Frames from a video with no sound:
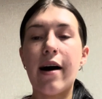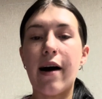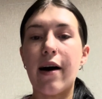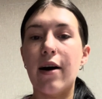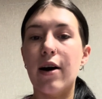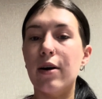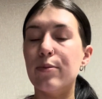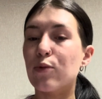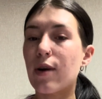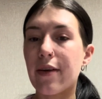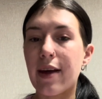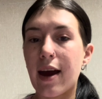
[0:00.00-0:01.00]

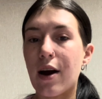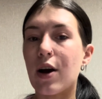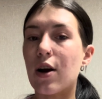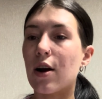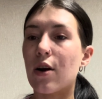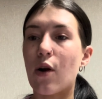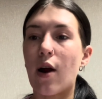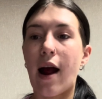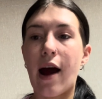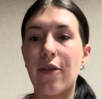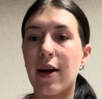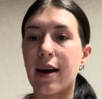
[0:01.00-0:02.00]
where they are, or
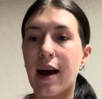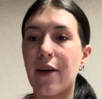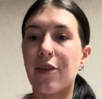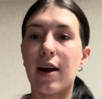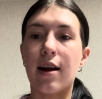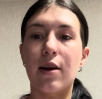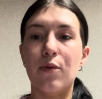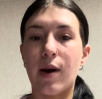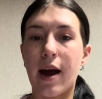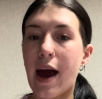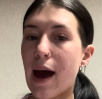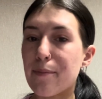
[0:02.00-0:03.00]
how they got there and what
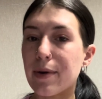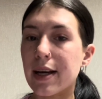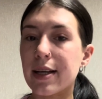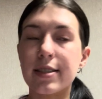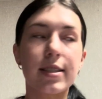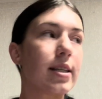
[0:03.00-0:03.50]
happened,